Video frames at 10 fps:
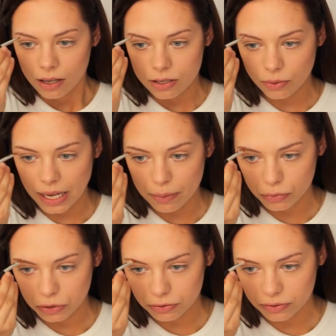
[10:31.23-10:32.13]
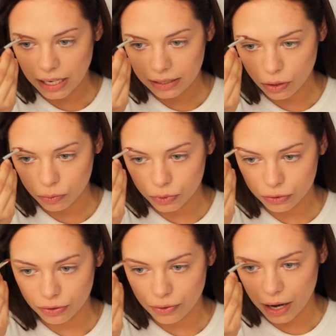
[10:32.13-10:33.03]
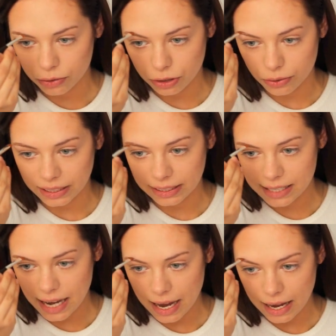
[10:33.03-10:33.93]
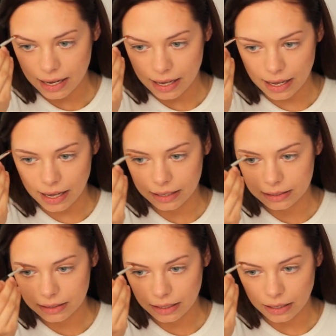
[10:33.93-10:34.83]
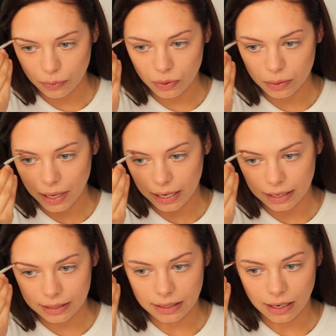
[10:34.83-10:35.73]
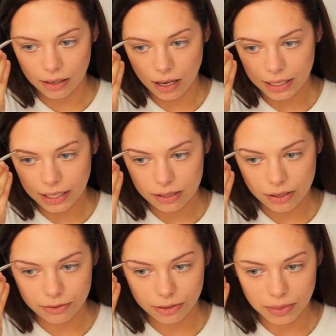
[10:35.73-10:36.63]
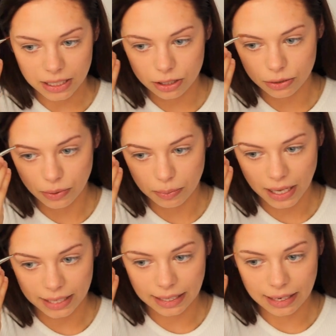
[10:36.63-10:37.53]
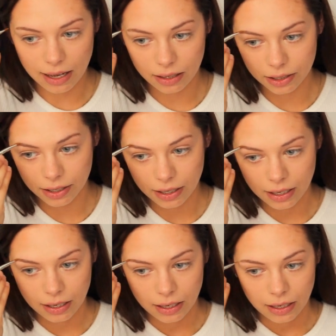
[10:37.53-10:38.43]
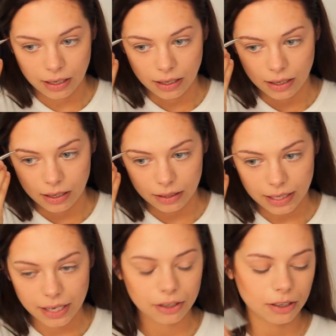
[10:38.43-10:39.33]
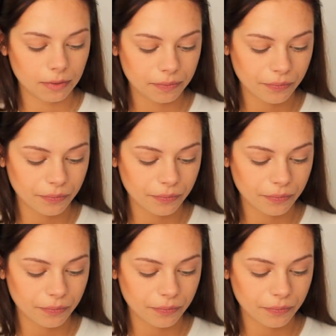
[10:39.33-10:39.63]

so they don't move around during the day, and it will make it a lot easier for me to apply the color later.